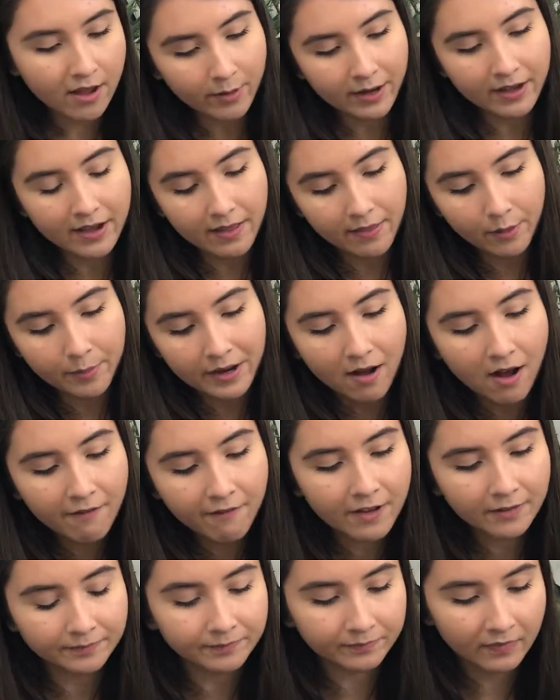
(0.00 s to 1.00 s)
And
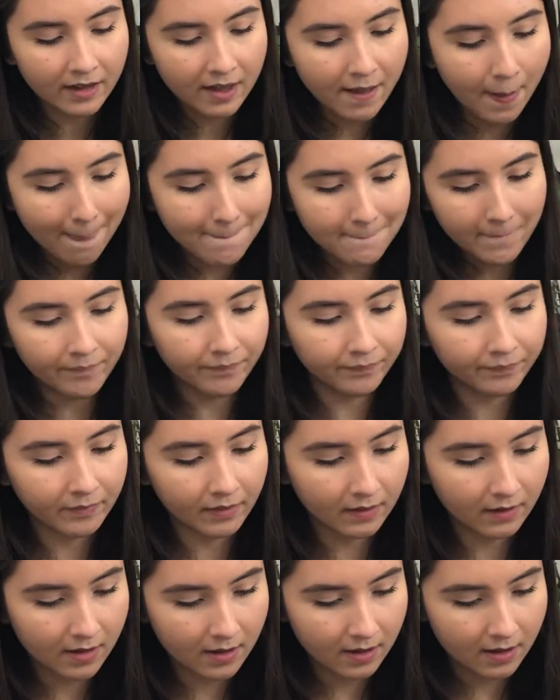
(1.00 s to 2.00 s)
since I had a whole
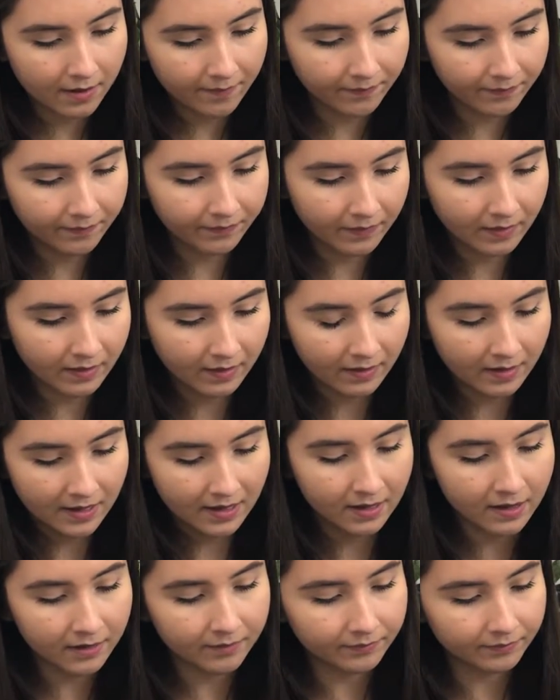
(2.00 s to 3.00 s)
bunch of other
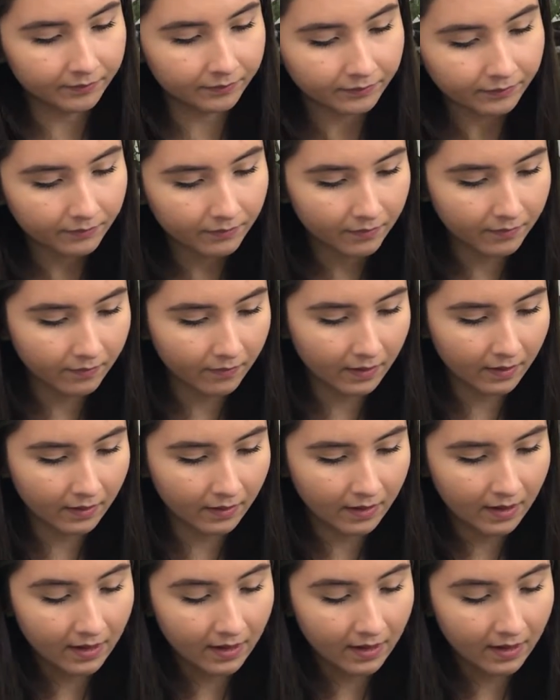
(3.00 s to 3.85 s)
cuttings that I got,